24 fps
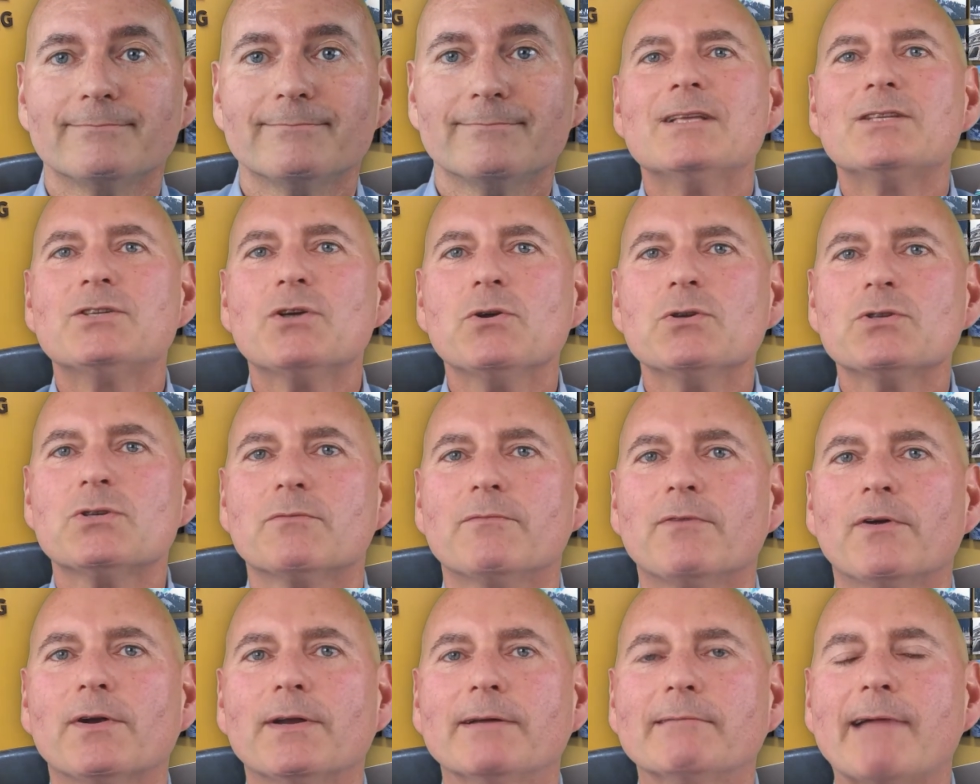It's also
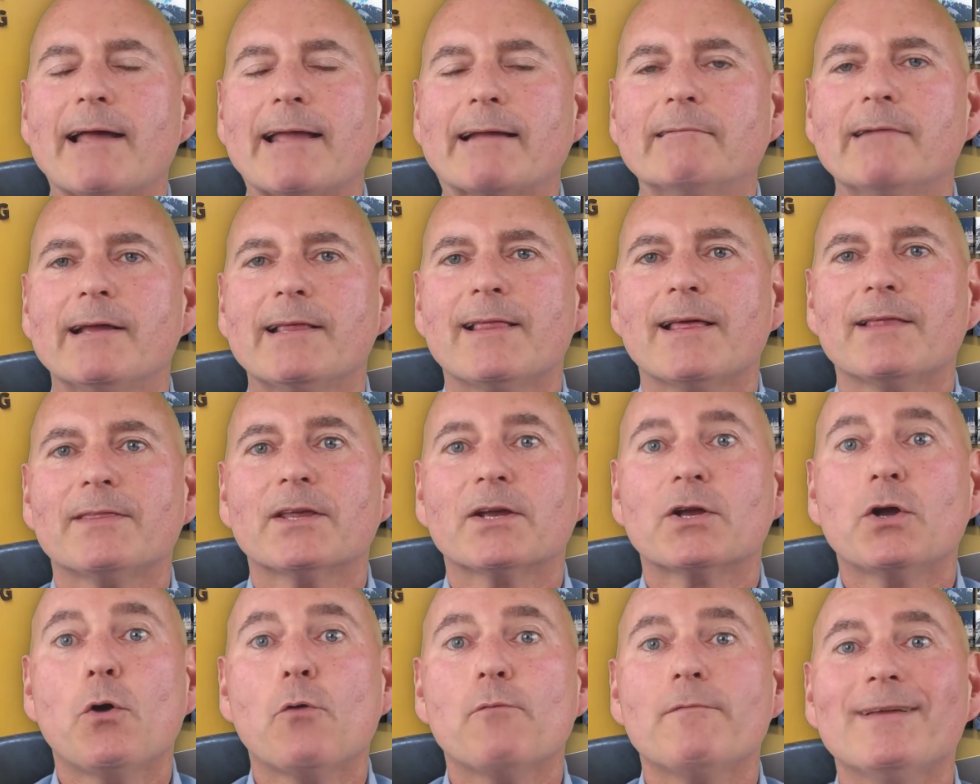very likely that
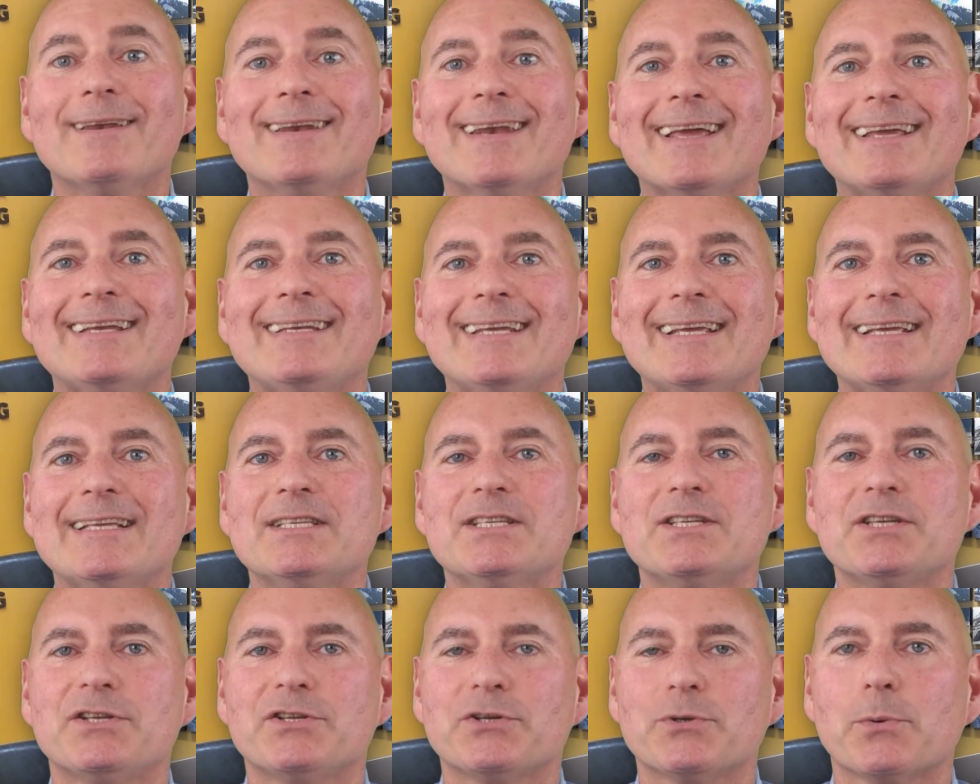the COVID-19
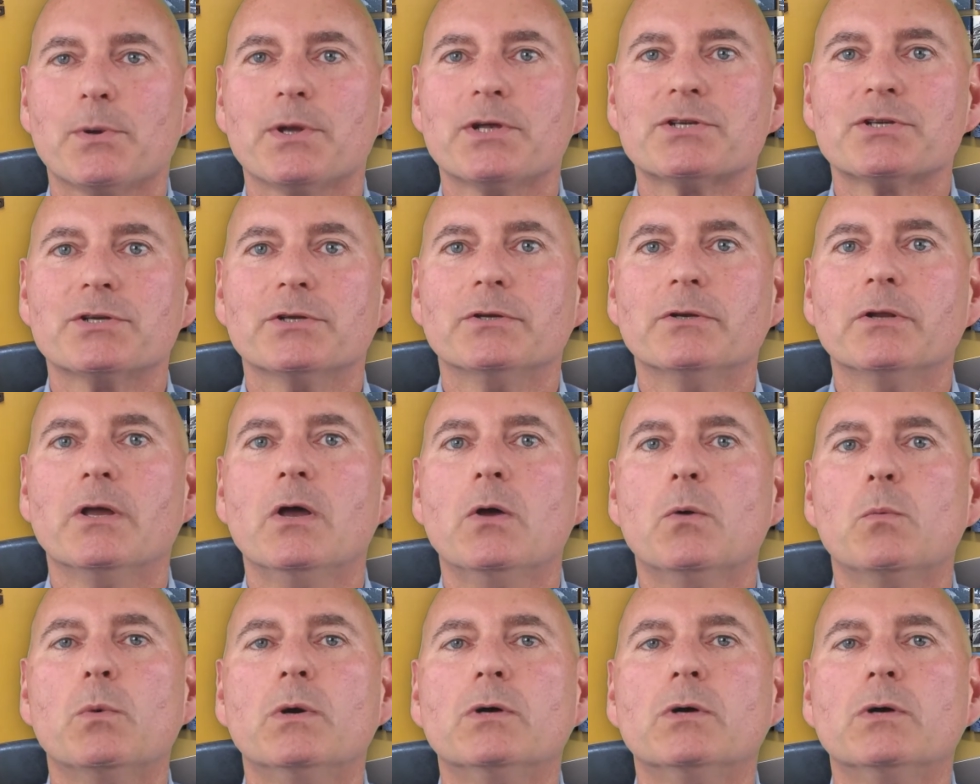situation